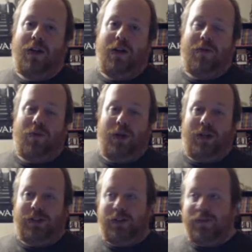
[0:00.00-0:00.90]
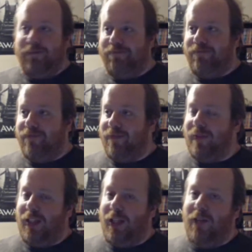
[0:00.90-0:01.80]
Which
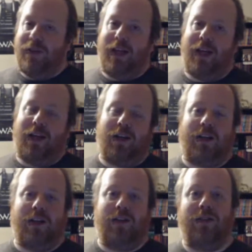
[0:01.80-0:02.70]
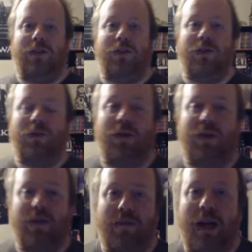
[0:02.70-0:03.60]
you would think her killing two of
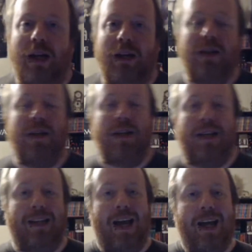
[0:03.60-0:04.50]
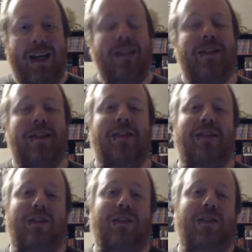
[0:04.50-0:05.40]
the main antagonists of the
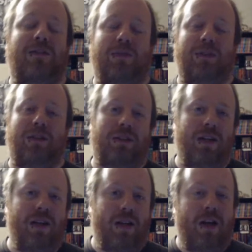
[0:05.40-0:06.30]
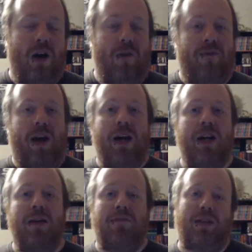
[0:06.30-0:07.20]
series was
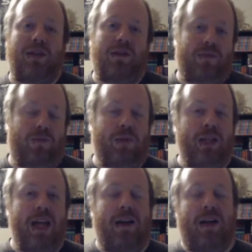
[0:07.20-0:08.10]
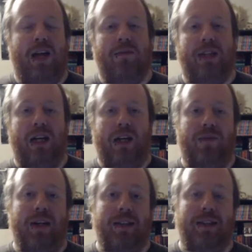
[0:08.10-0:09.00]
fine, but with that came
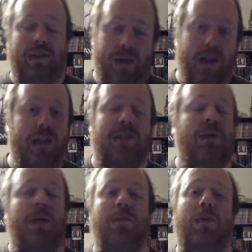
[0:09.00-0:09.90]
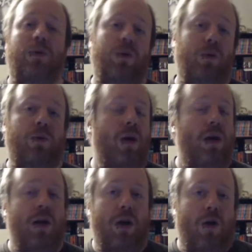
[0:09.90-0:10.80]
sacrifices of innocent people who
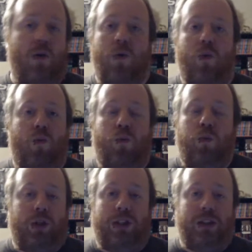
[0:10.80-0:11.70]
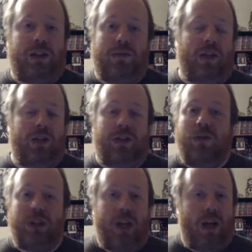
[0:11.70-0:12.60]
were just
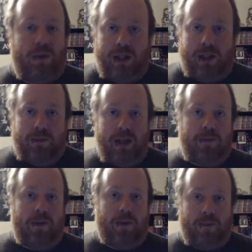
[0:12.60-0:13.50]
associated with these people.